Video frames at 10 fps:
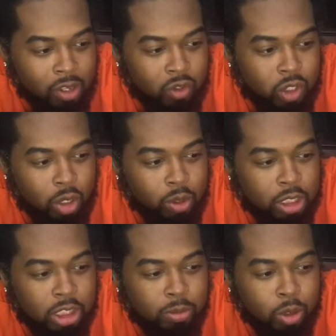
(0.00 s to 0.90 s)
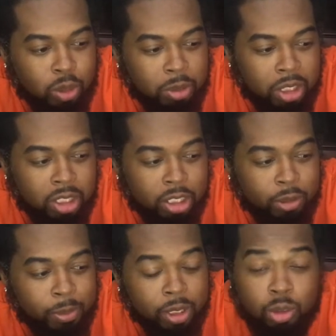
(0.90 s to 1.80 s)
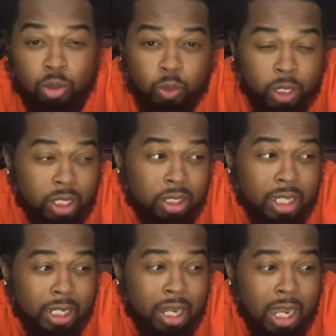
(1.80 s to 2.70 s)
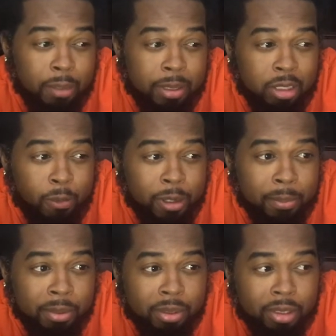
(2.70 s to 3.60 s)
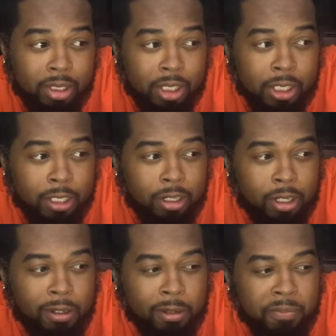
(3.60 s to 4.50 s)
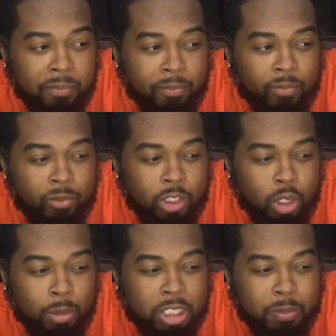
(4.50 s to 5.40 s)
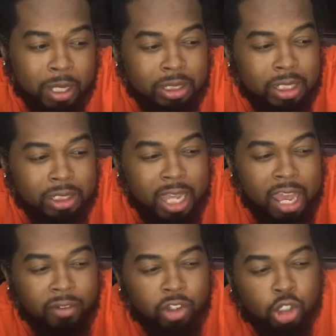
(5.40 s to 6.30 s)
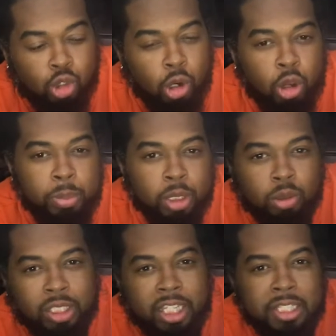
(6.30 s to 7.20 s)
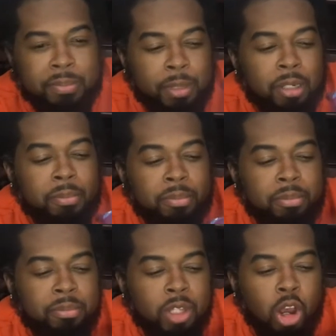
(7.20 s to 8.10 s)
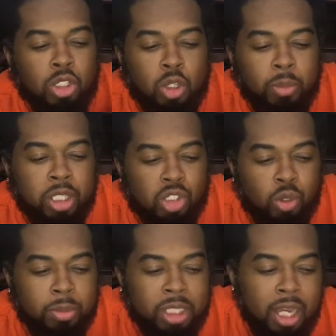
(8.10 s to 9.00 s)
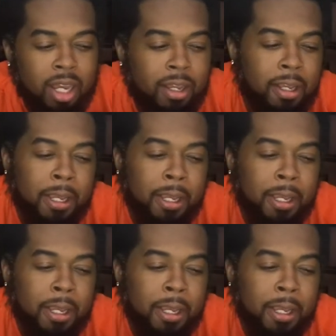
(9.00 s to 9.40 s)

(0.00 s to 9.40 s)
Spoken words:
So this is supposed to be dill pickle with like a jalapeno pepper. So I'm expecting it to have a strong pickle taste, but also be extremely hot.